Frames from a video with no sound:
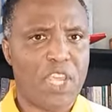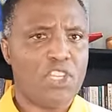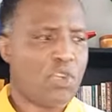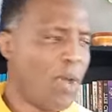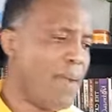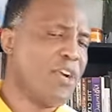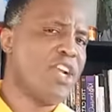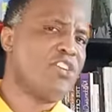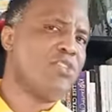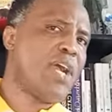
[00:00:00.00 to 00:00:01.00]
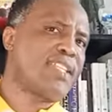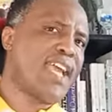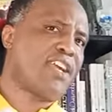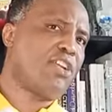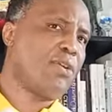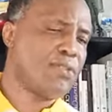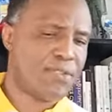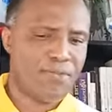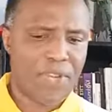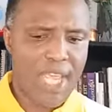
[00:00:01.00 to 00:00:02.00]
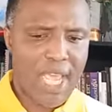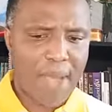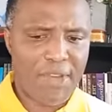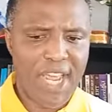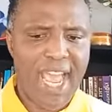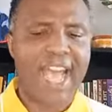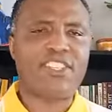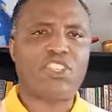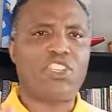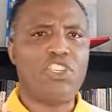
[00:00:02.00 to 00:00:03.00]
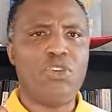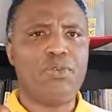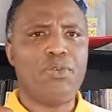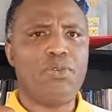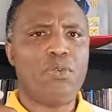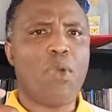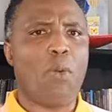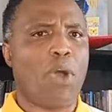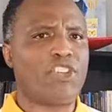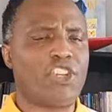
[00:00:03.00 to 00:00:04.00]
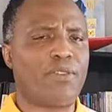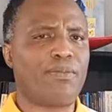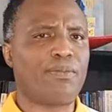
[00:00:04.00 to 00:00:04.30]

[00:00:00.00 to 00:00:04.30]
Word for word: So what I'm going to do as I close, I'm going to ask you who are watching,